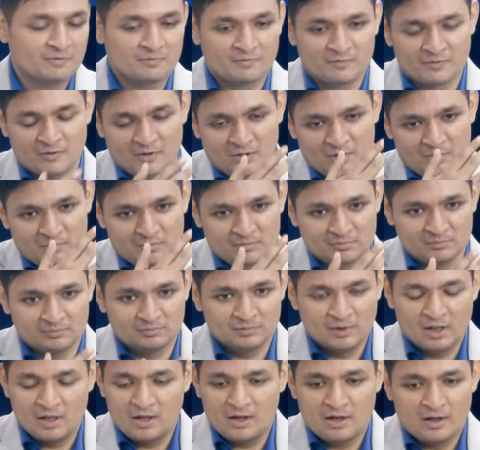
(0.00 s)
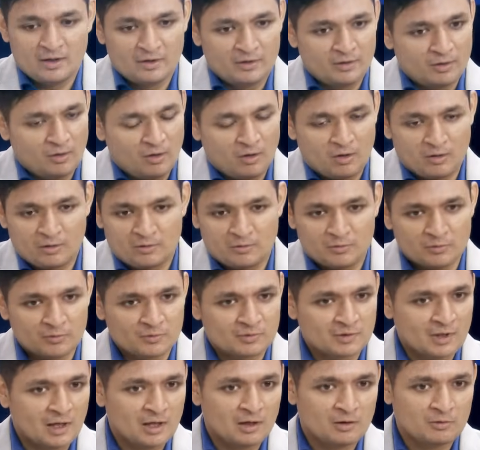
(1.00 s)
From north to
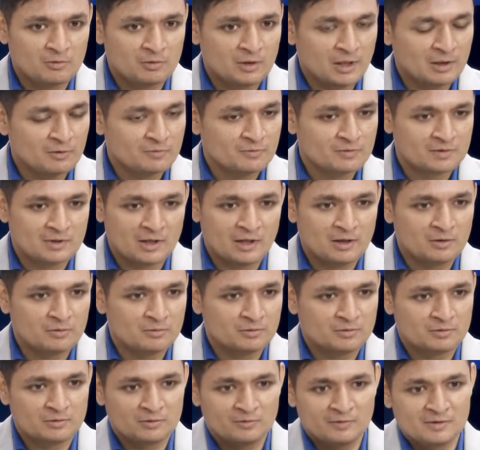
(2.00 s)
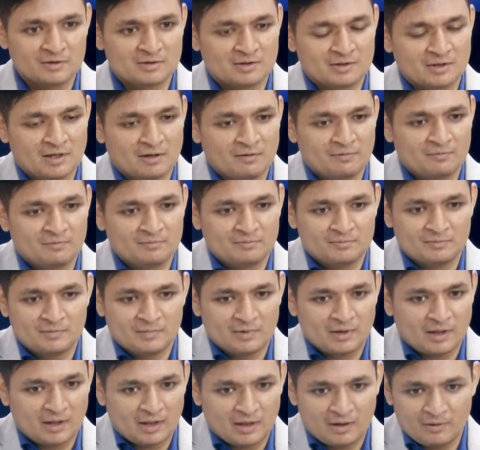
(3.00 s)
south, down south, you'll see a
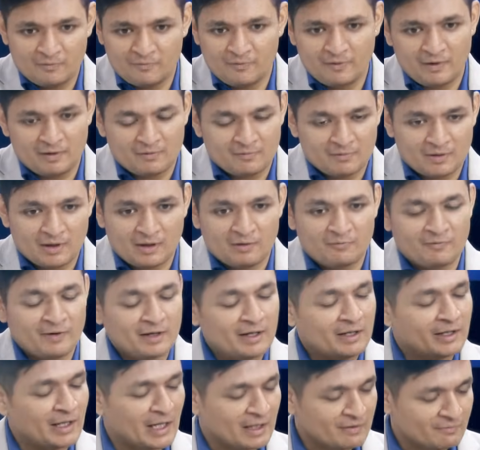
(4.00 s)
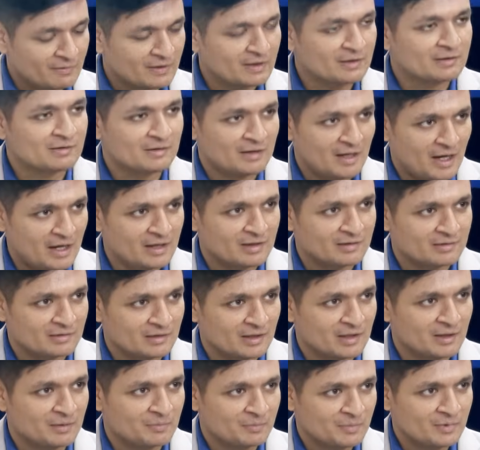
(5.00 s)
very diverse
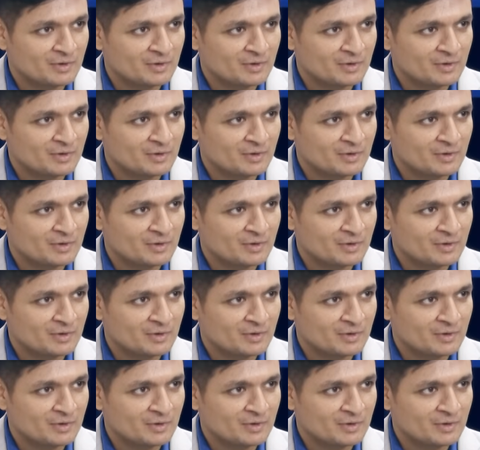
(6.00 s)
landscape,